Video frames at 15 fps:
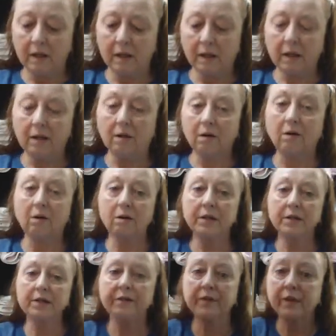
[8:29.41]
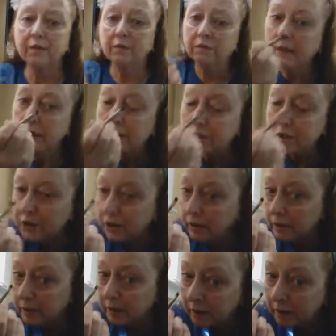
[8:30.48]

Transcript: And I always feel rushed.